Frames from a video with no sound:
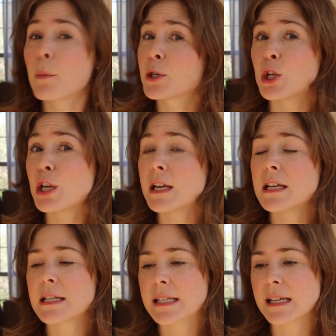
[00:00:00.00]
opportunity
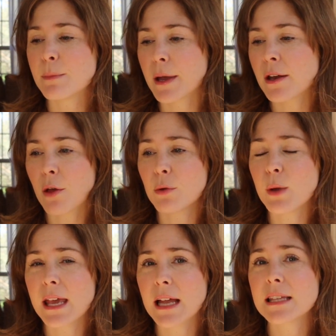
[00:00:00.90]
to sleep in on the
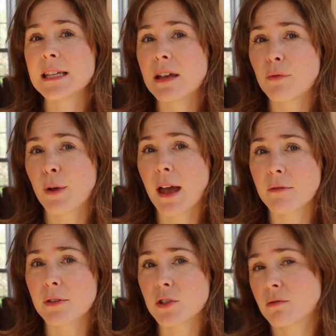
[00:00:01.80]
weekends if we
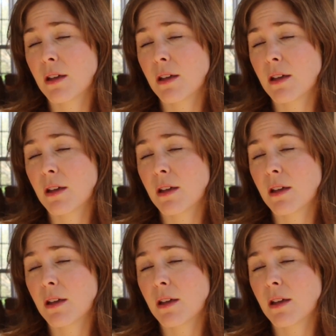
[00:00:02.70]
have